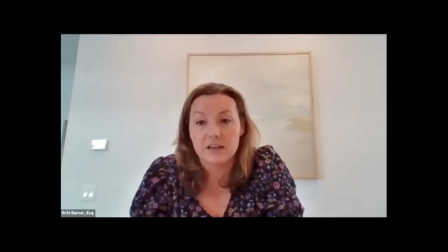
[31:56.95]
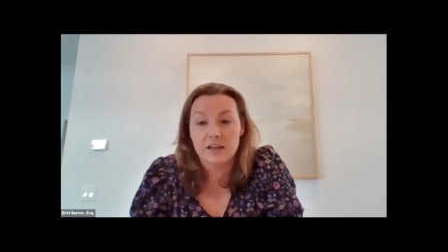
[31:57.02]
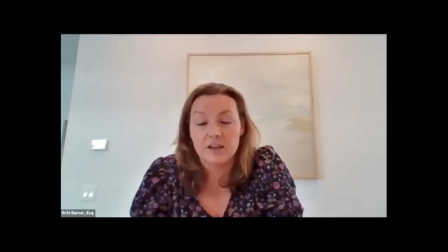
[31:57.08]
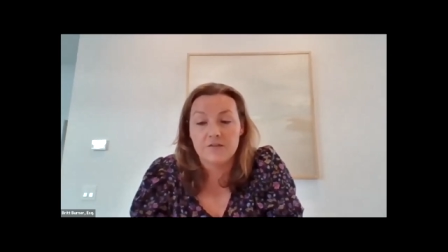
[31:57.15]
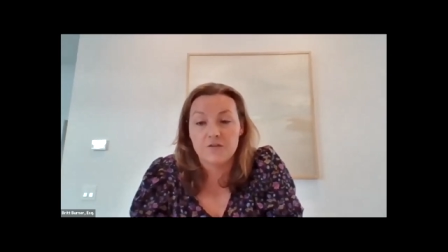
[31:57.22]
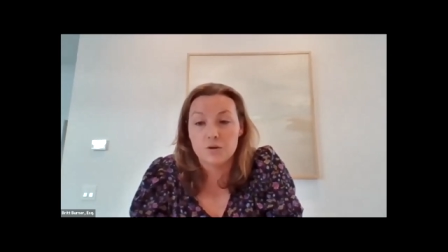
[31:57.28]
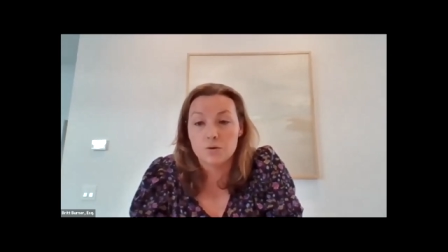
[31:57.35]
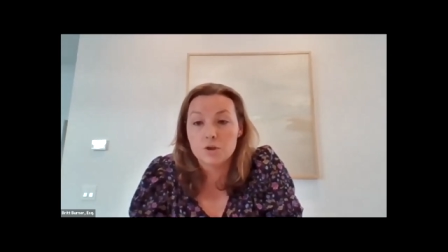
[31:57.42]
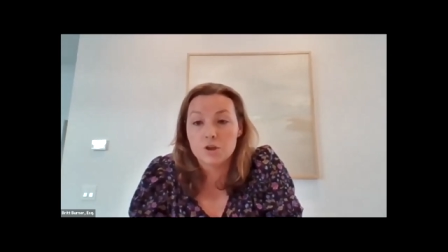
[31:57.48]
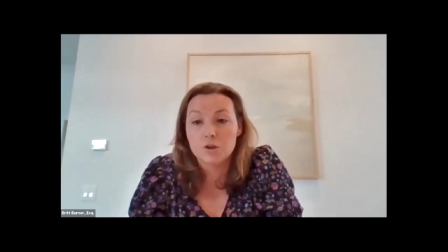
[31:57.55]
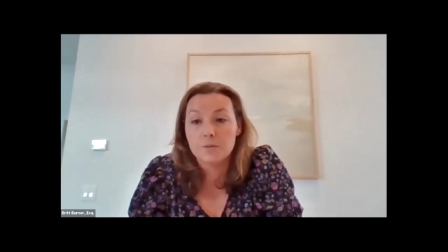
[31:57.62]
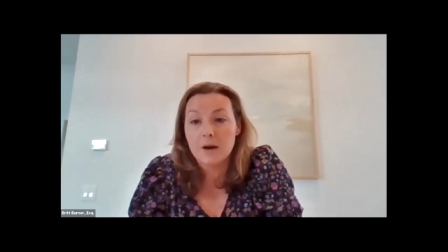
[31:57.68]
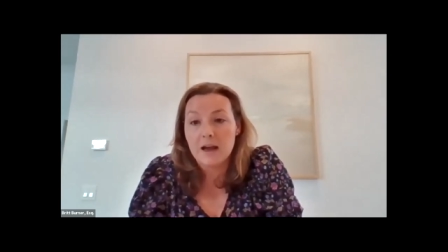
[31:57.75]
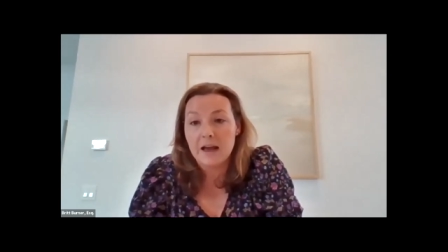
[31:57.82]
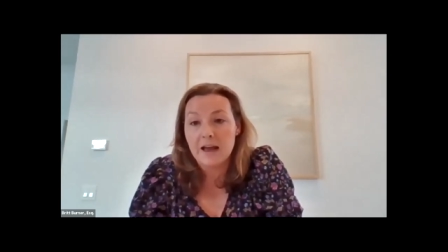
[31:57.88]
if you
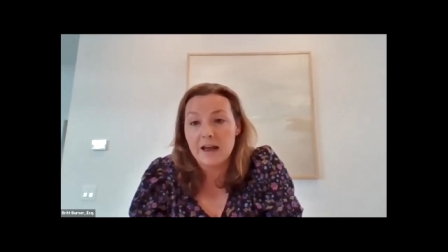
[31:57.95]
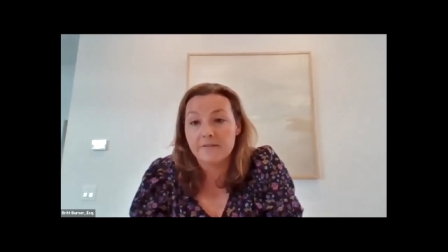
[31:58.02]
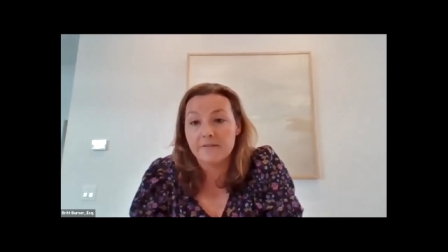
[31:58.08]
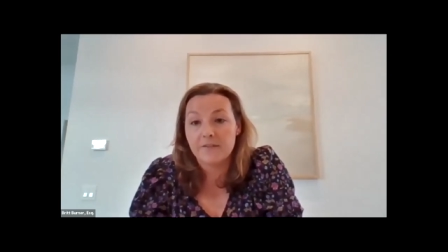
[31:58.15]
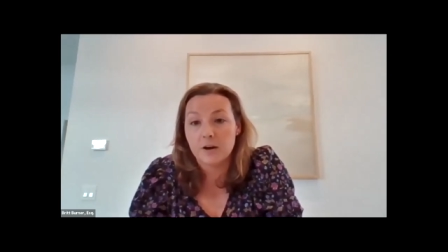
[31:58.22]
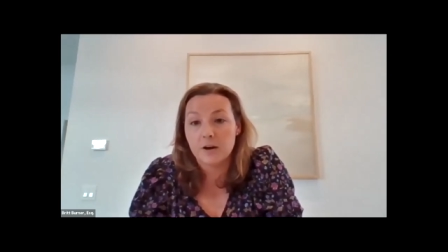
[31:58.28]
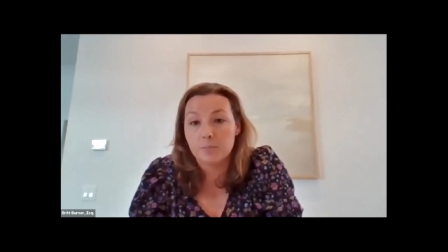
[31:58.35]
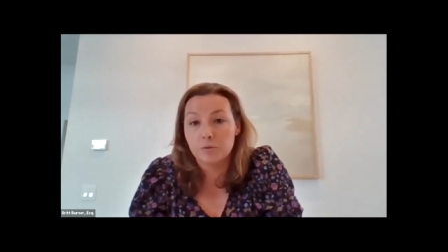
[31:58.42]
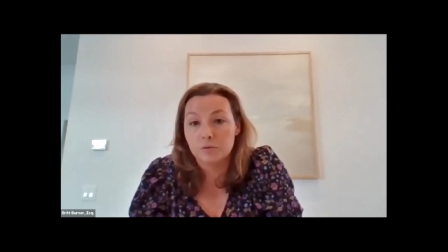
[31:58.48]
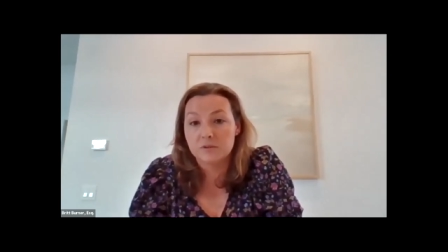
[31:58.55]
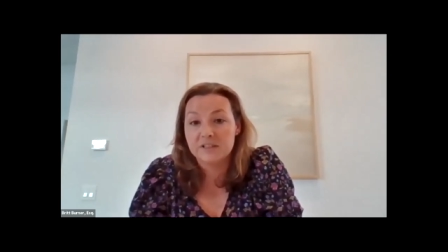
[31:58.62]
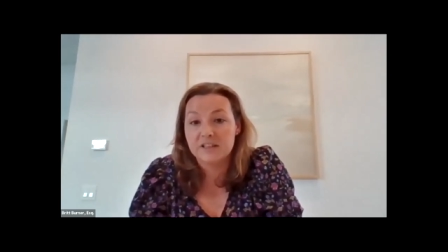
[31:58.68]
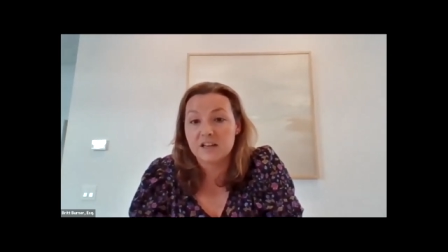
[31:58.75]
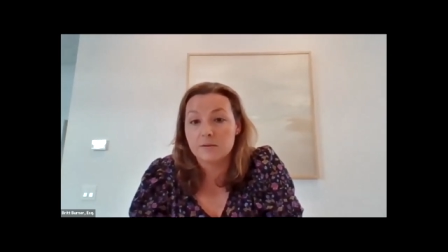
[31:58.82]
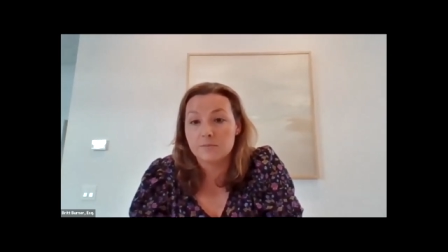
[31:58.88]
do have a
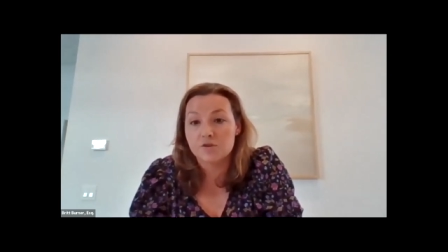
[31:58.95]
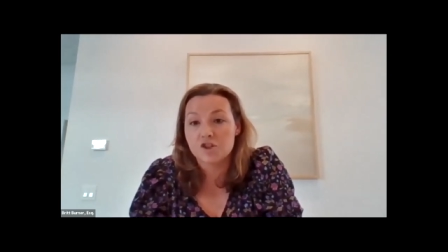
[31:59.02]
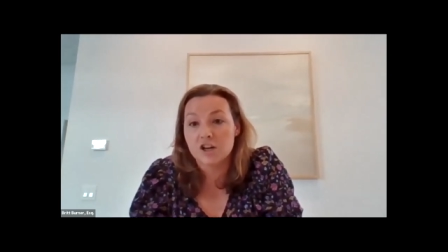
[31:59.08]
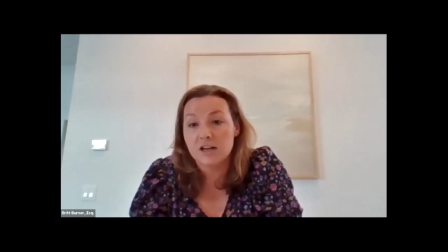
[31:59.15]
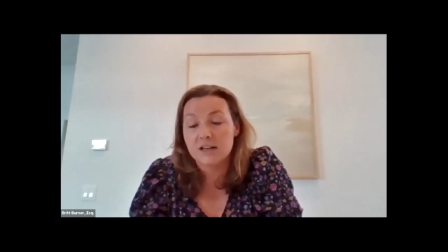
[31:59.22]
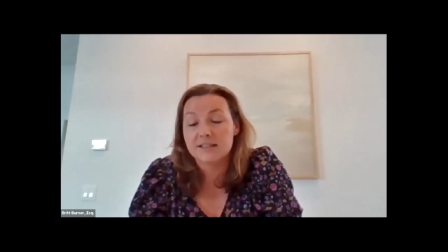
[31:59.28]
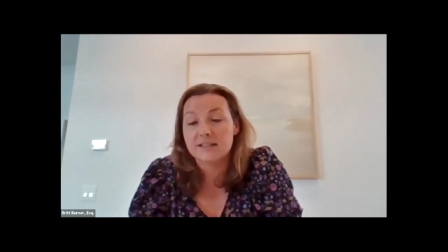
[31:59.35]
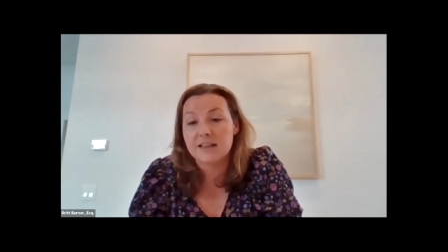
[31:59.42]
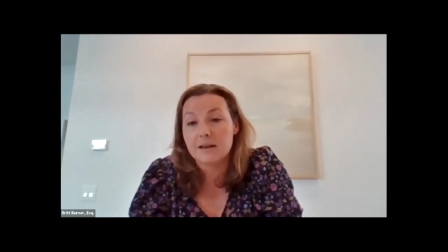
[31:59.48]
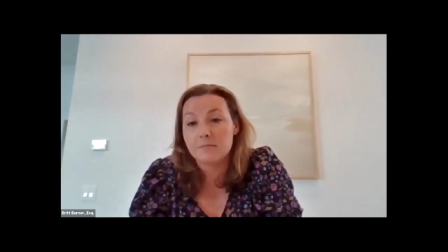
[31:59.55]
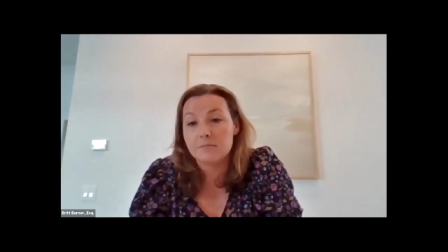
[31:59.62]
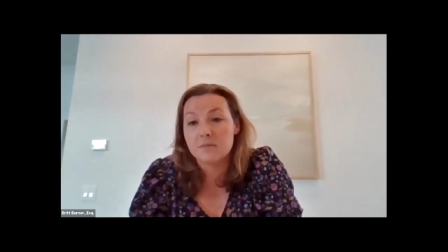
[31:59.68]
pooled income trust, that